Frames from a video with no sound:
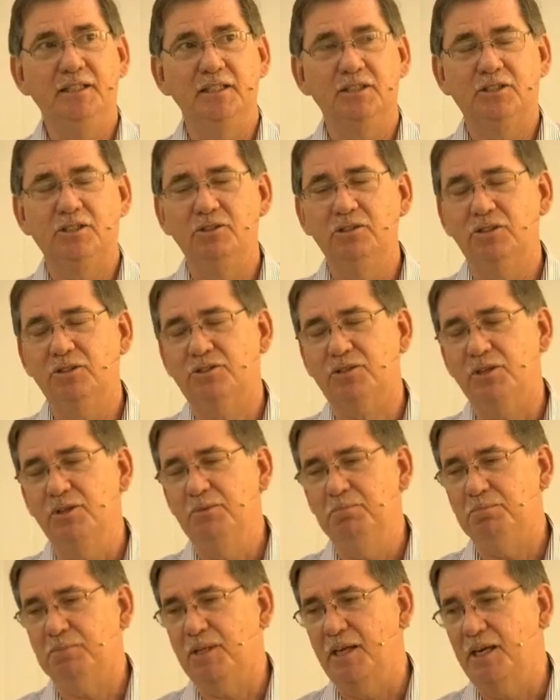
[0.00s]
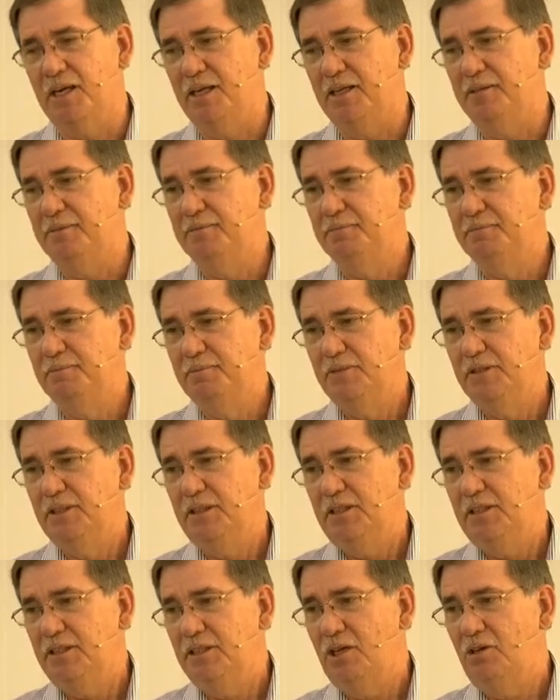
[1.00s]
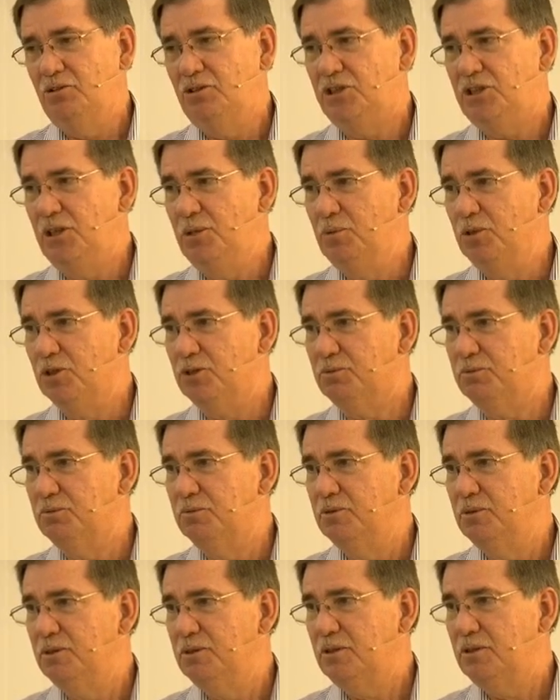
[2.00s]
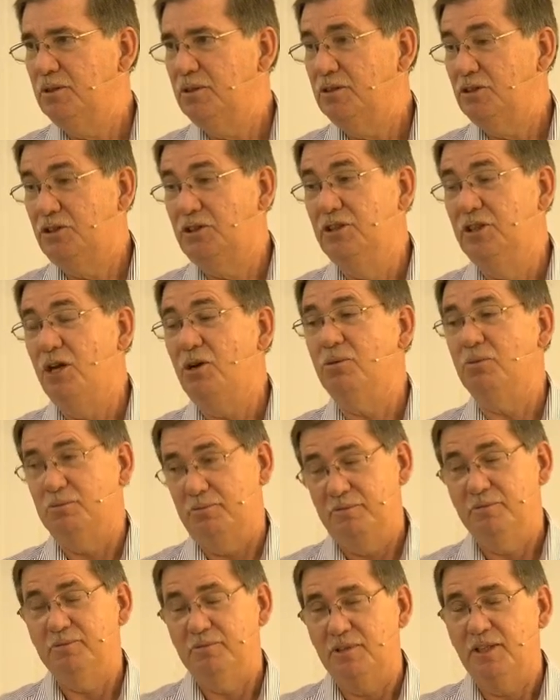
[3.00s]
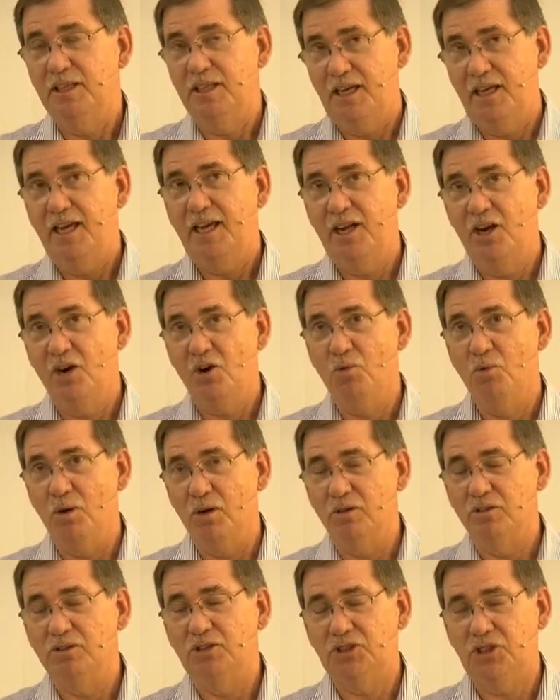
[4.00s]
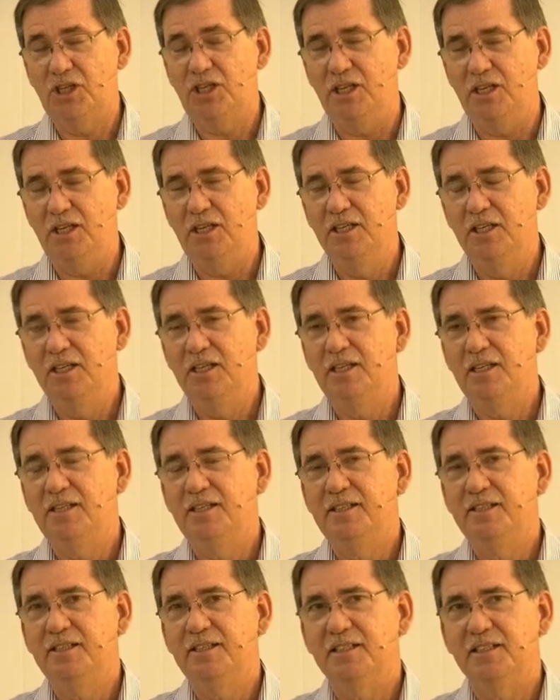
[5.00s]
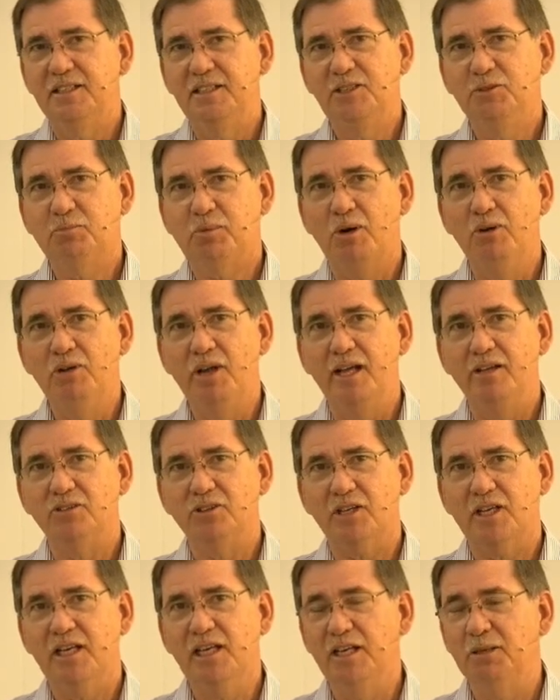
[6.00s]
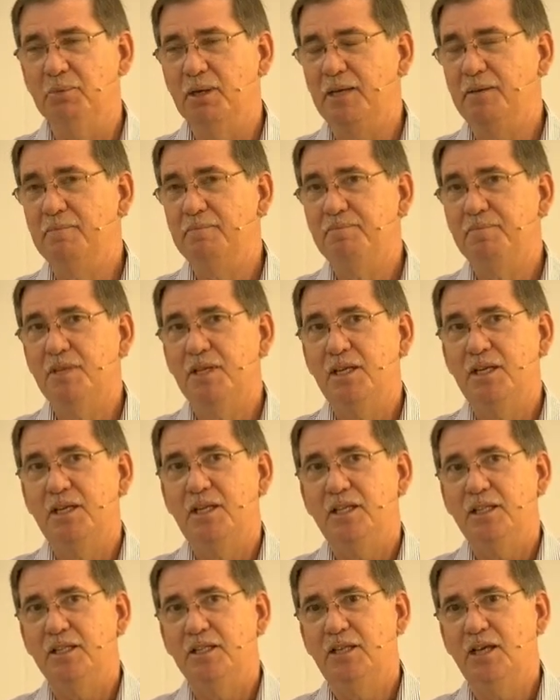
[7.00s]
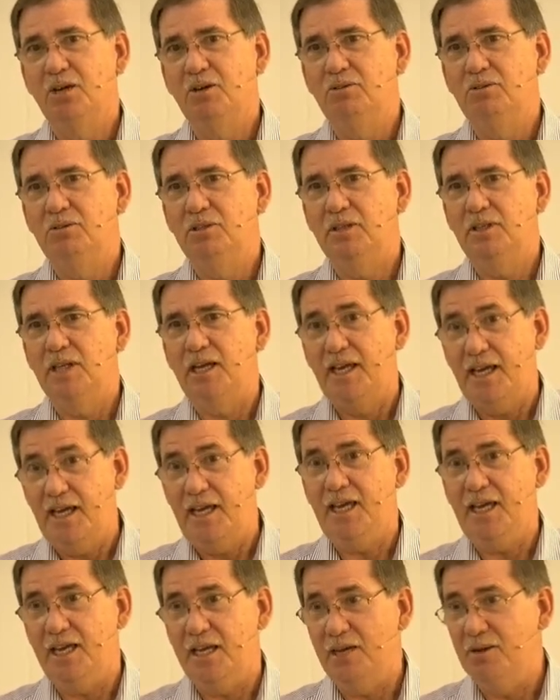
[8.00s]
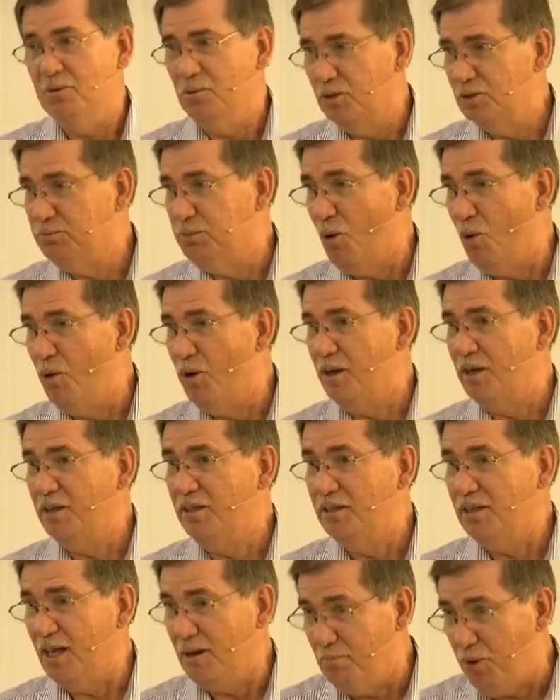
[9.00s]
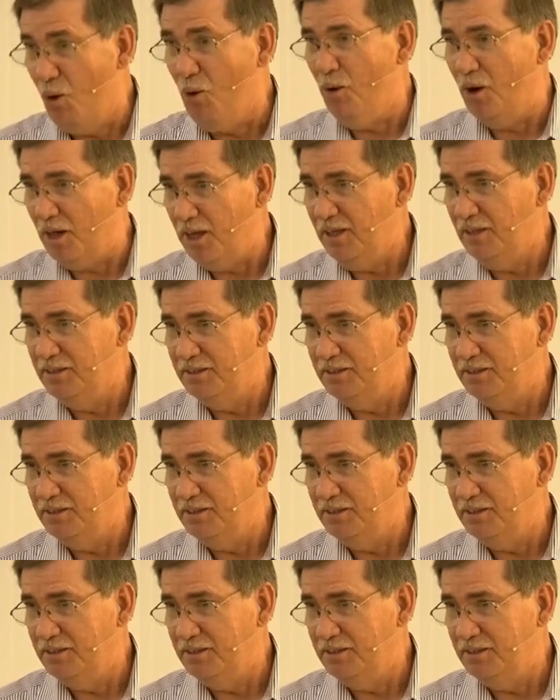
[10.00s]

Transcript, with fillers: it to the troop that uh, though she was, though in her words, she, these pronouns are killing me, though he was born a boy,